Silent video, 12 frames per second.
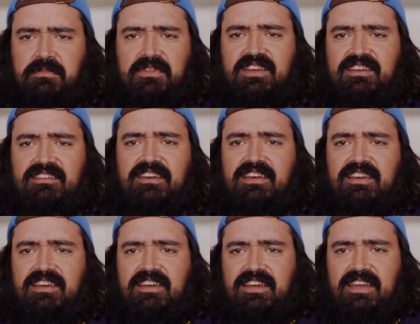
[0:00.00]
plant
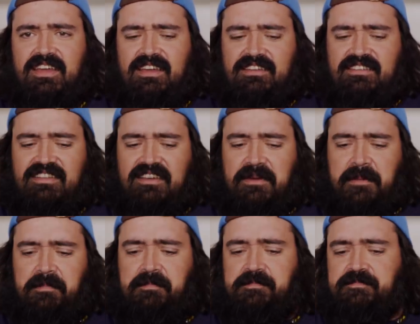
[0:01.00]
and
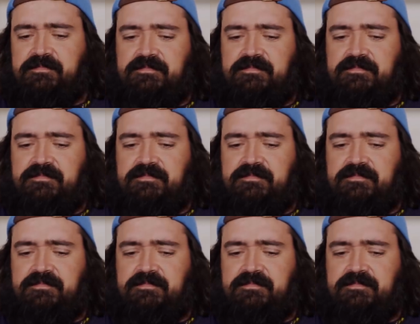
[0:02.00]
um,